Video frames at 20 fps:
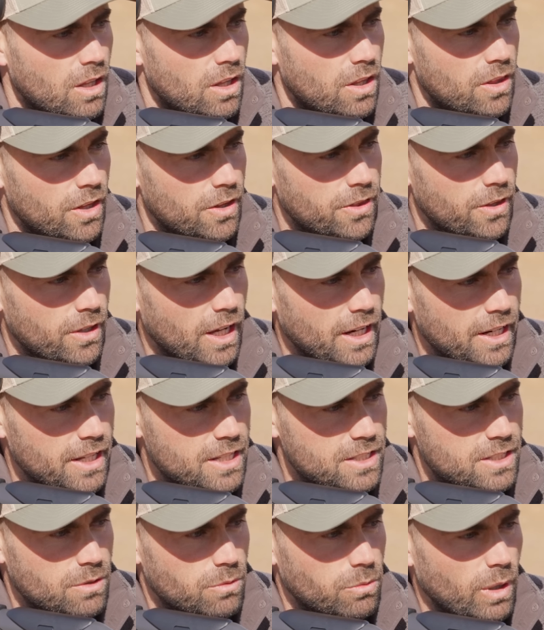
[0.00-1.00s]
the thought
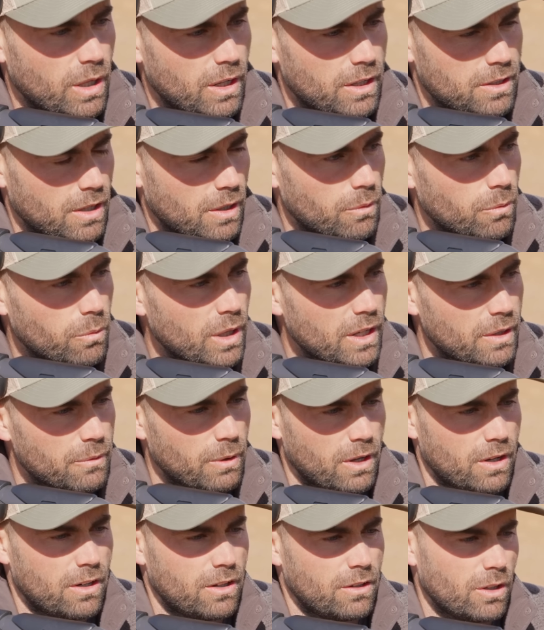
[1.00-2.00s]
is,
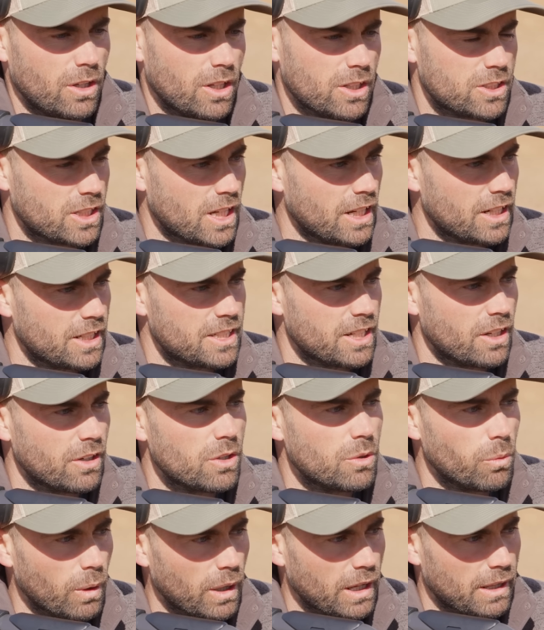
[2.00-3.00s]
I'll kind of tell
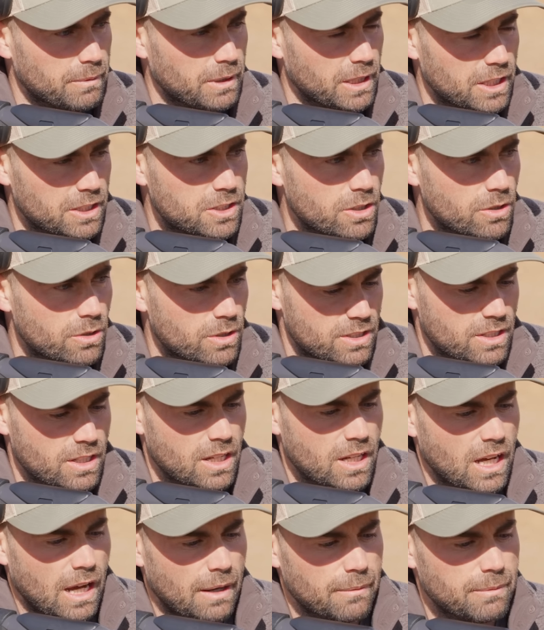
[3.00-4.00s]
you what I'm gonna do is
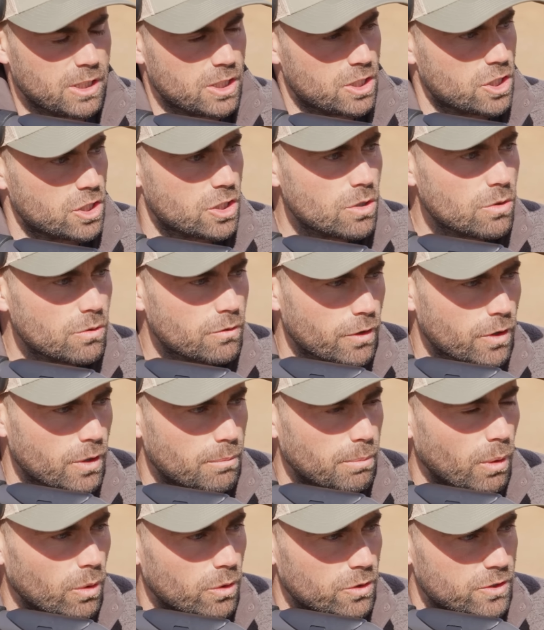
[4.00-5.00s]
I'm gonna shoot for the
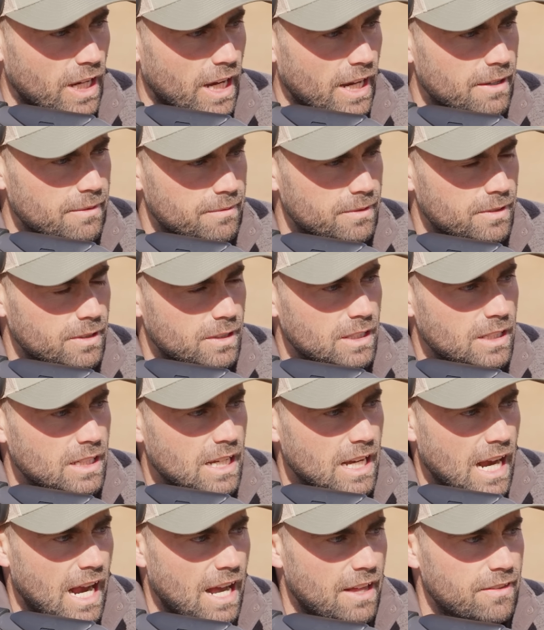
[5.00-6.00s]
bullseye,
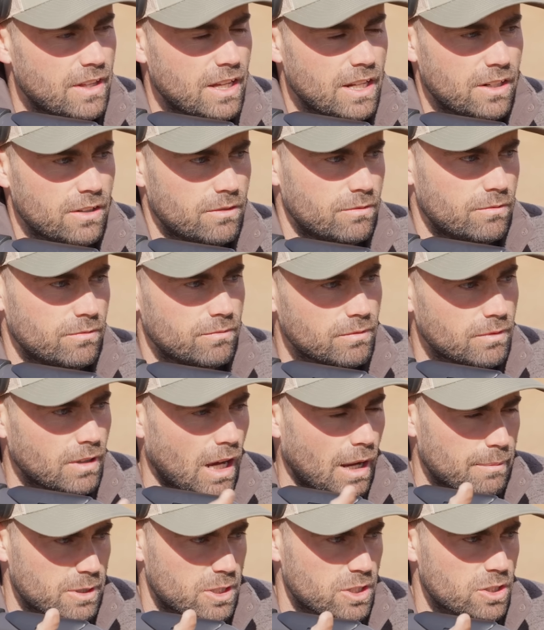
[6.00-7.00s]
and then
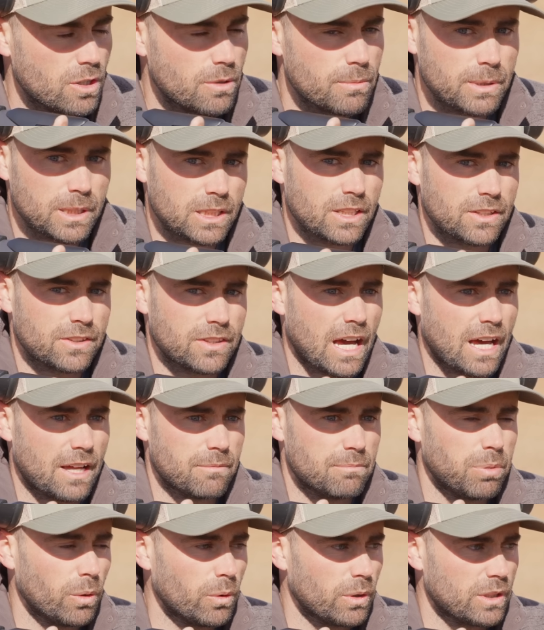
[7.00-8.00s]
I'm assuming
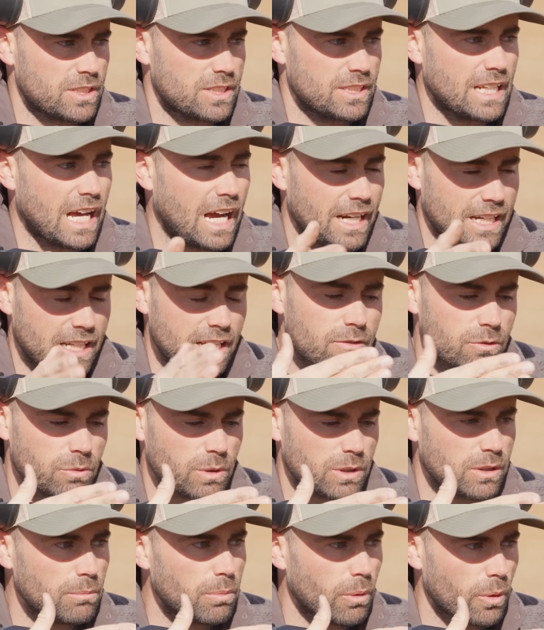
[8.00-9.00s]
that bullet's not, even
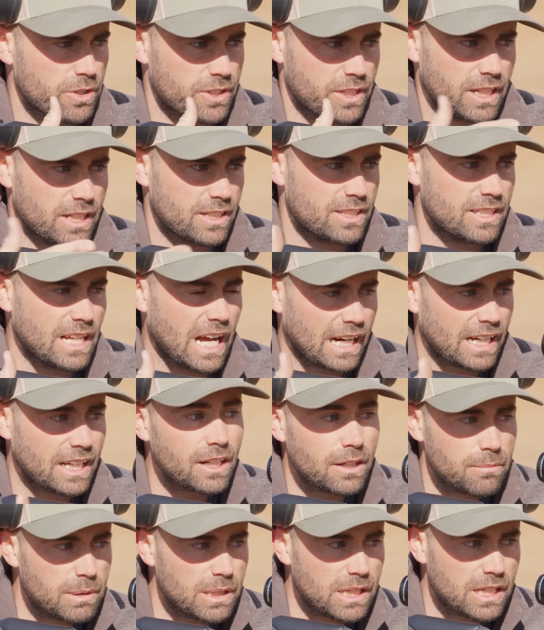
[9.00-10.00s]
with the bore sighting, is not
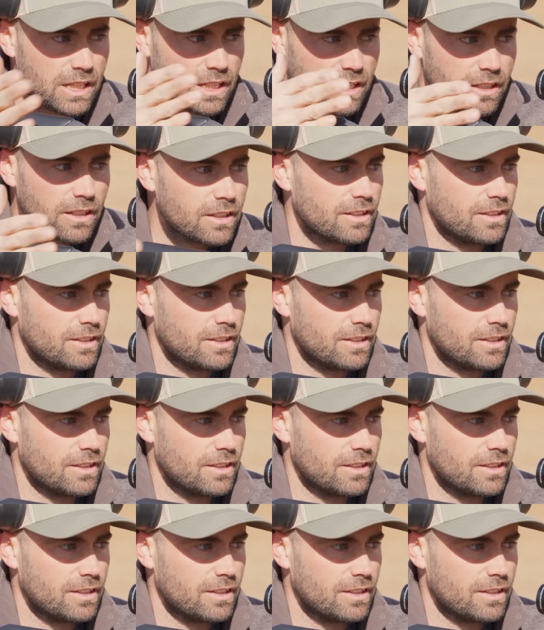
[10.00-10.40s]
gonna be